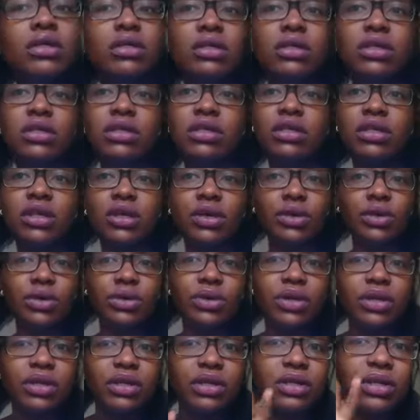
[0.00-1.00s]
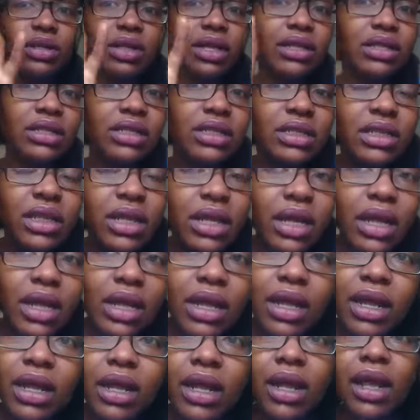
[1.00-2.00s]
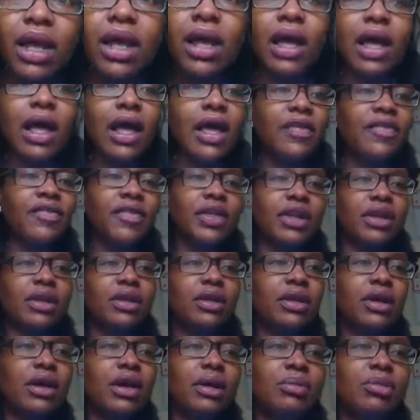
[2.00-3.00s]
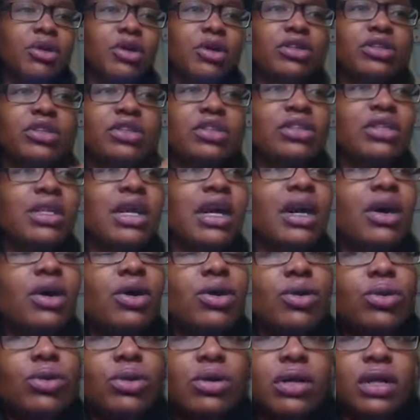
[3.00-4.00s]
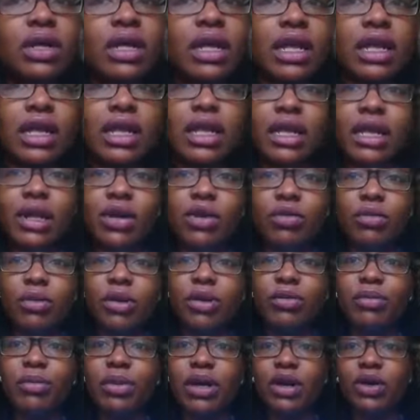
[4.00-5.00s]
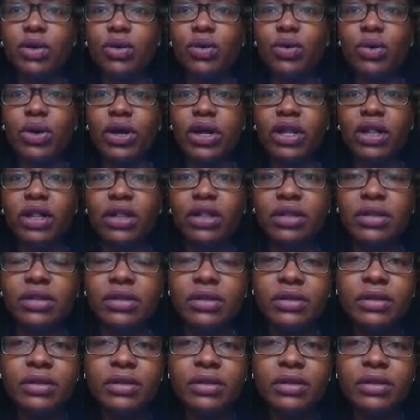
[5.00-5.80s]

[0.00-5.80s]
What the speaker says: So that's it. And then I'm going to now get a little bit of my oil,